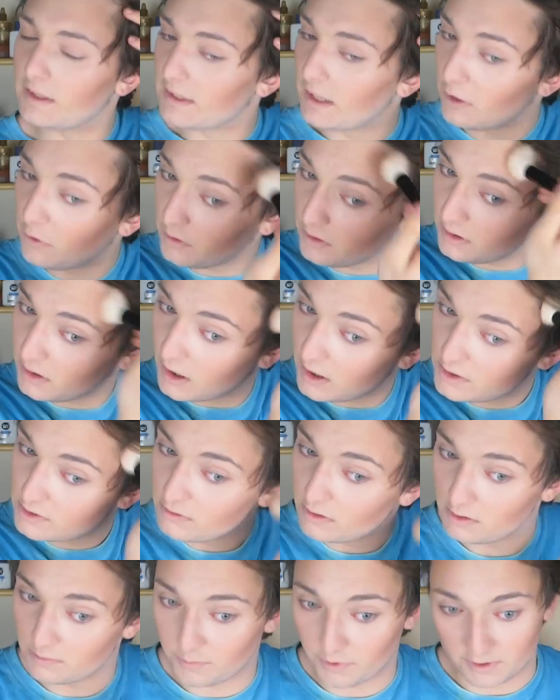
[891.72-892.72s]
Now you can
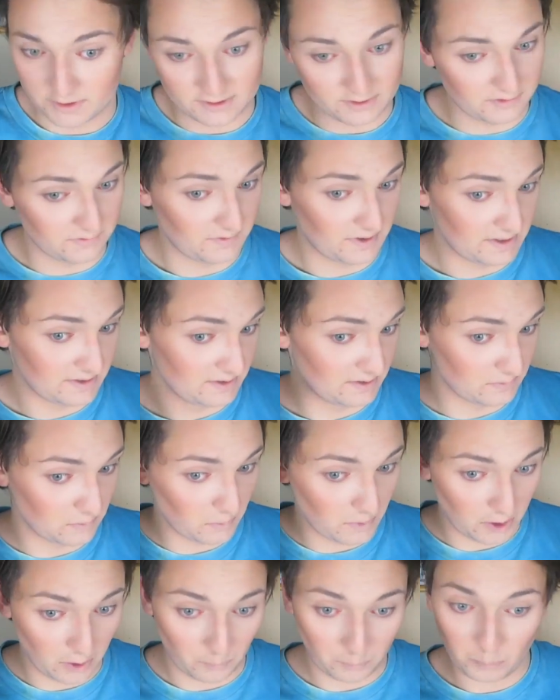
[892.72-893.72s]
contour other parts of the face as
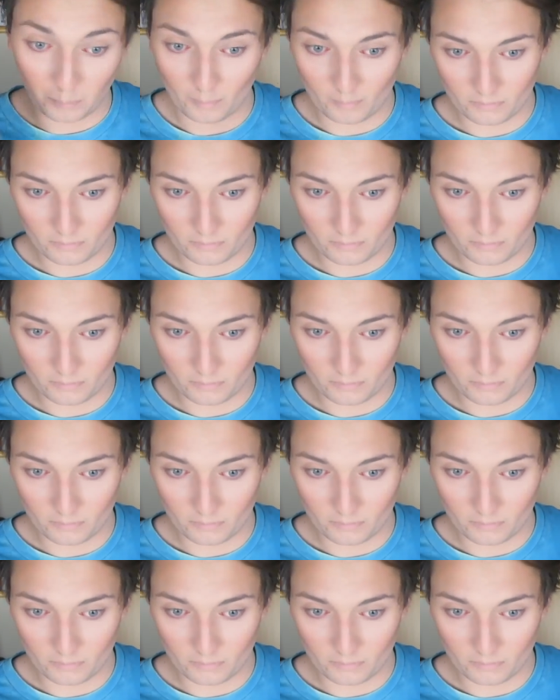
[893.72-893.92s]
well.